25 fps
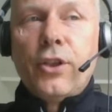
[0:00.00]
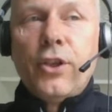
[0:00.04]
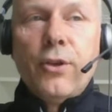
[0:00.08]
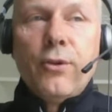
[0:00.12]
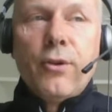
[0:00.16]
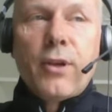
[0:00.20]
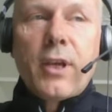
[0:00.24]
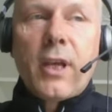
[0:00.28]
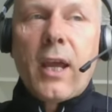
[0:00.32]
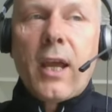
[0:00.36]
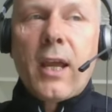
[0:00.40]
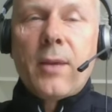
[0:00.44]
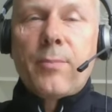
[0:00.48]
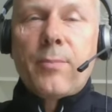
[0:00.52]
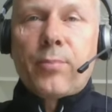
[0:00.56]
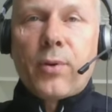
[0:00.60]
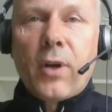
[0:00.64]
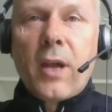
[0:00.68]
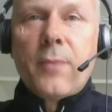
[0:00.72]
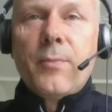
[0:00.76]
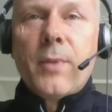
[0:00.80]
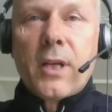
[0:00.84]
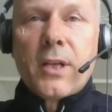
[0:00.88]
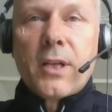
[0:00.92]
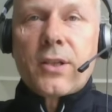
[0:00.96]
UK
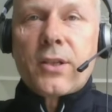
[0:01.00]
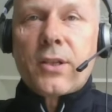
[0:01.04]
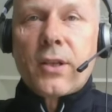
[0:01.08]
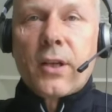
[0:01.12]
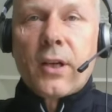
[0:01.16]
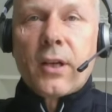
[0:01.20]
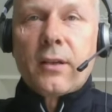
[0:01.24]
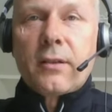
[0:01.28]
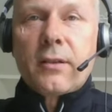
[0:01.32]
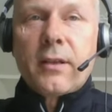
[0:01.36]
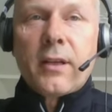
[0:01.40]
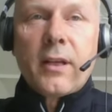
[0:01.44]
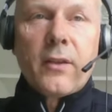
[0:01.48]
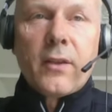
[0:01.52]
Prime Minister